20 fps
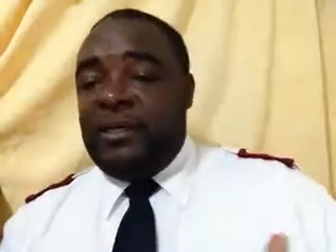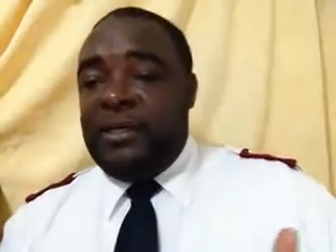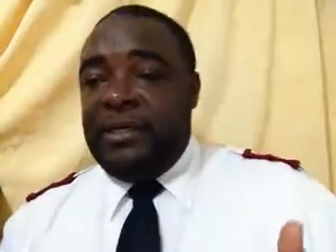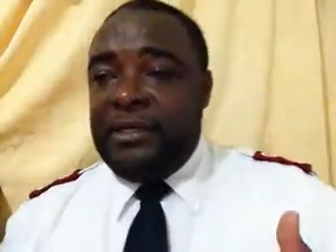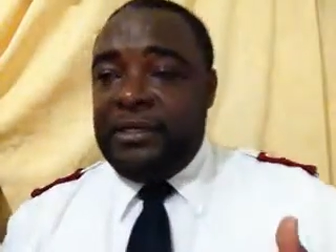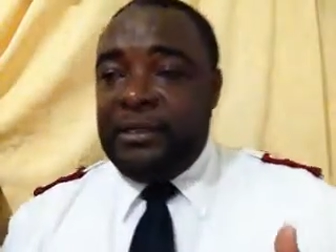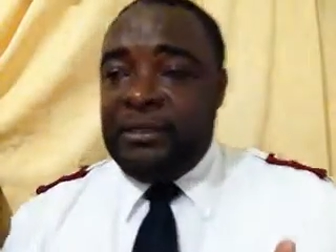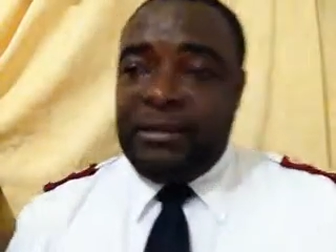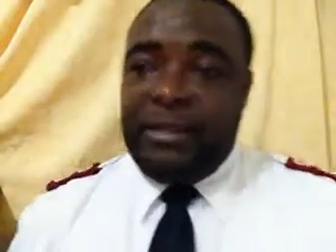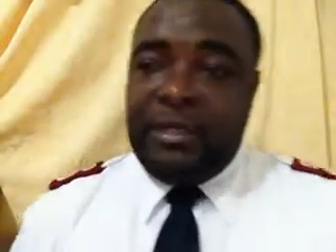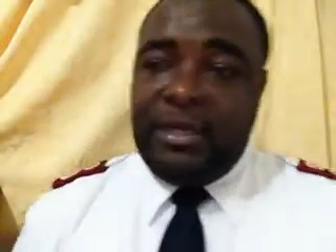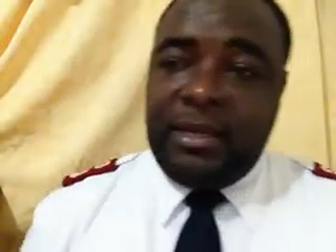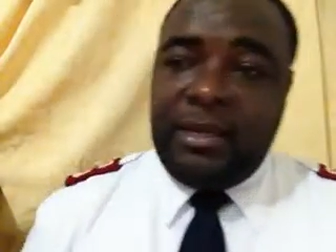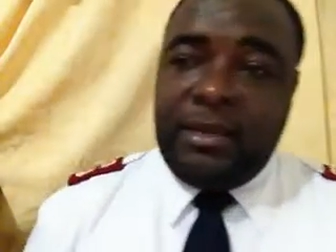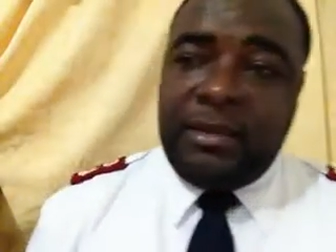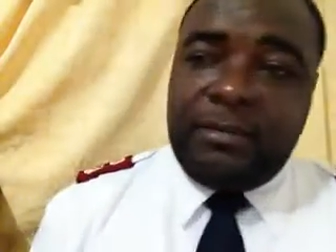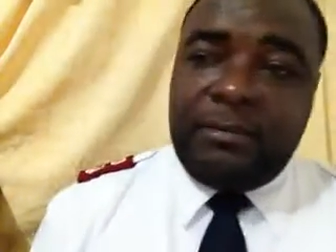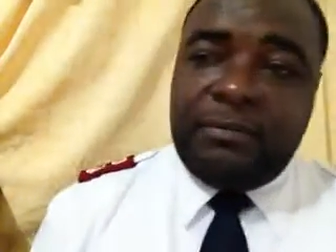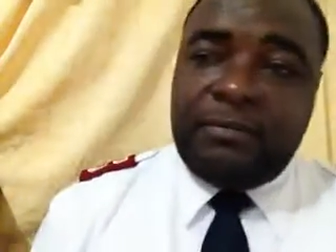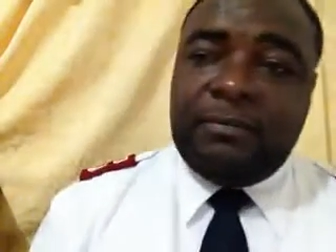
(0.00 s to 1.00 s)
so that the
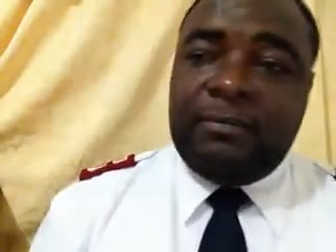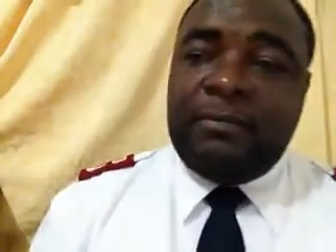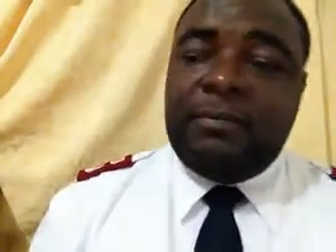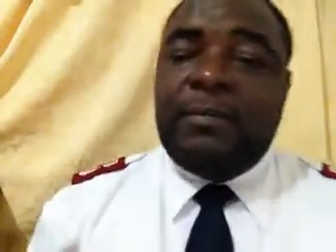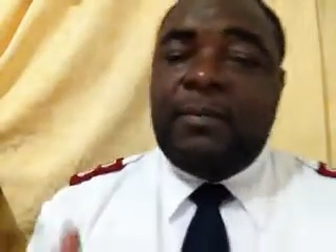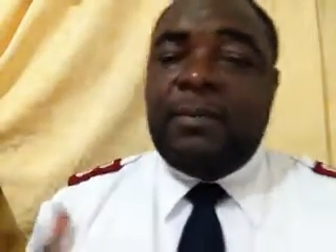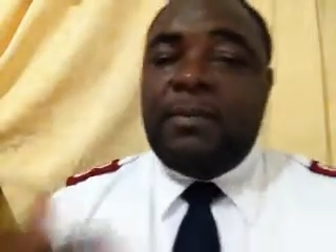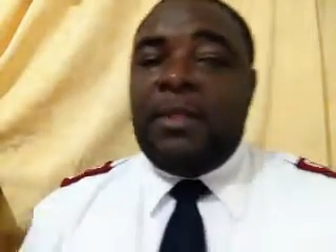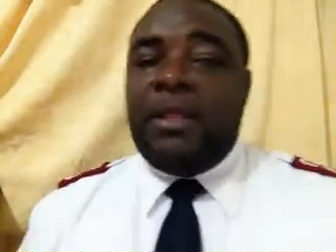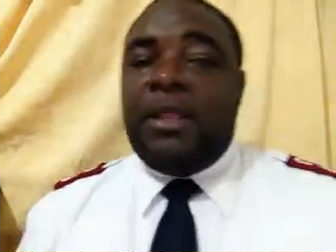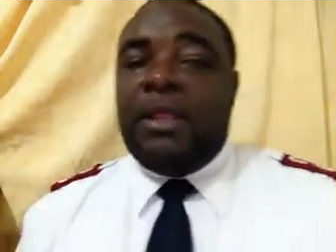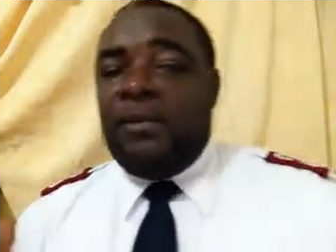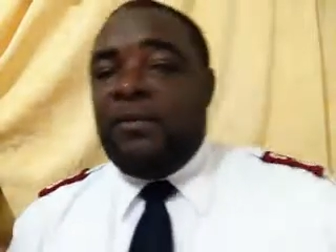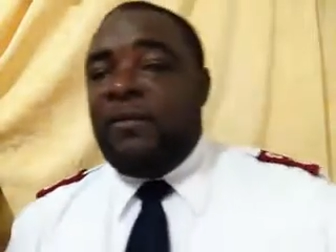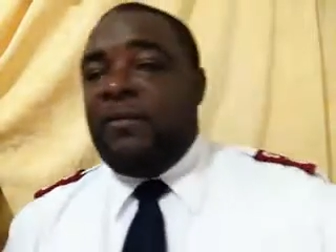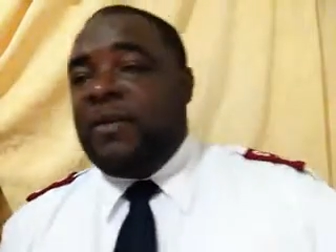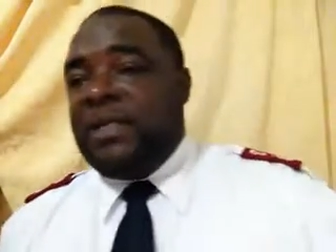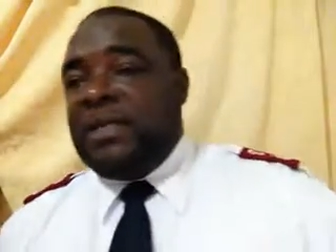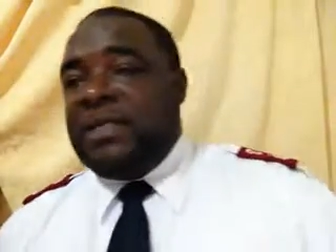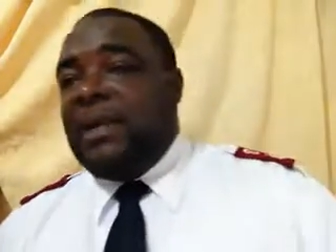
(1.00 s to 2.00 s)
body can be
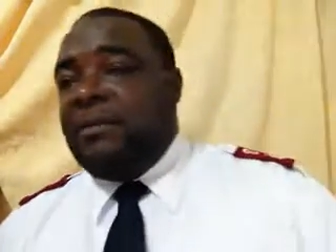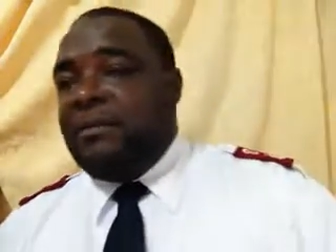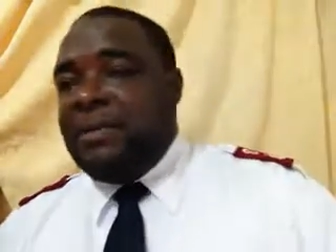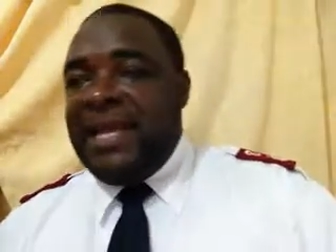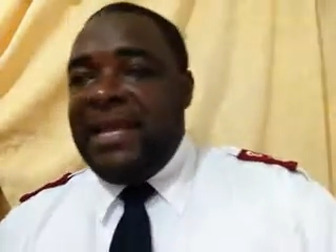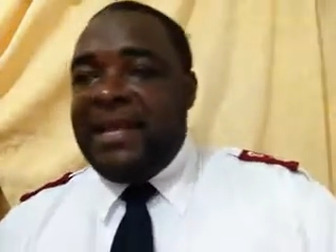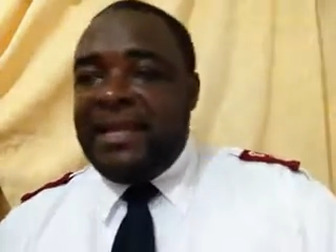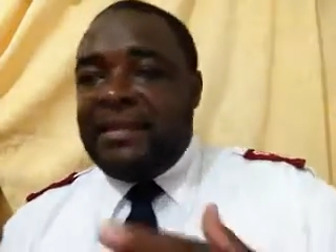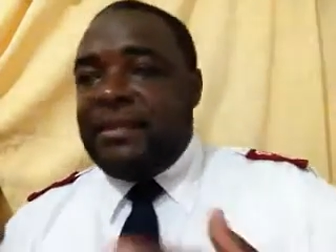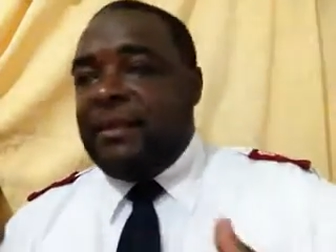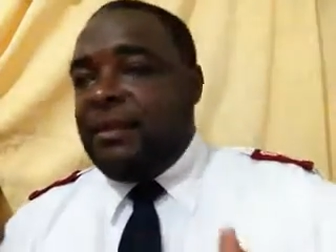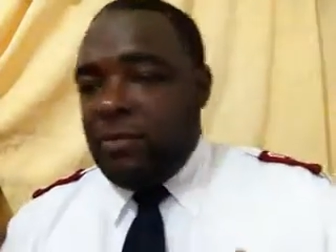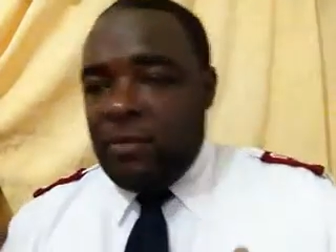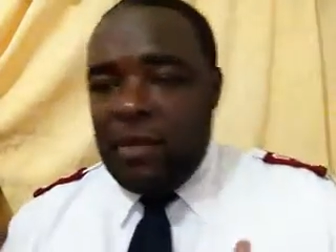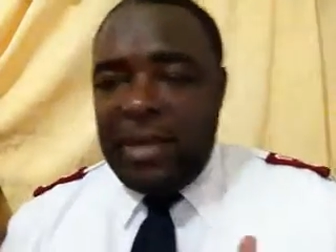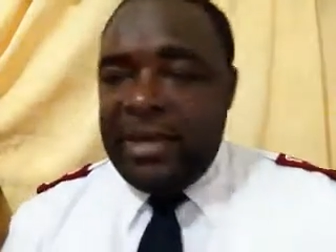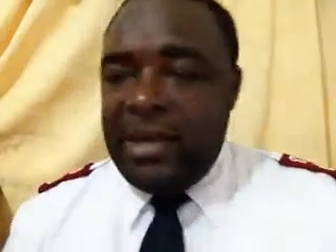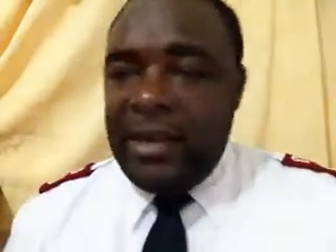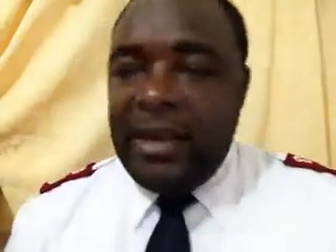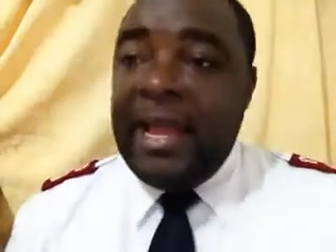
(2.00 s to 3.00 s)
restored. And you know
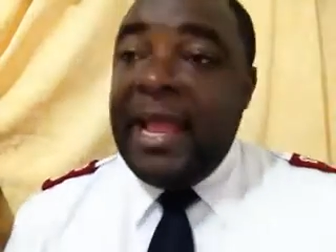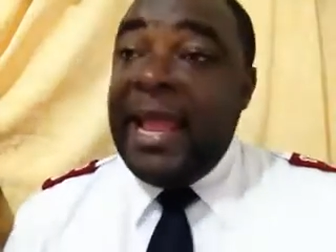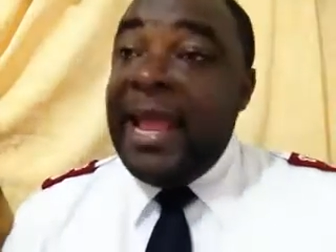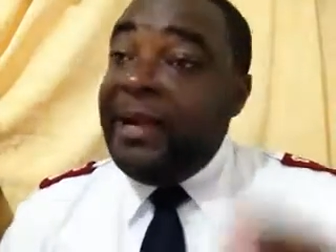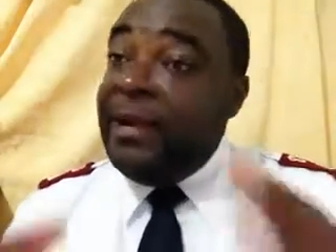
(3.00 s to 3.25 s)
what?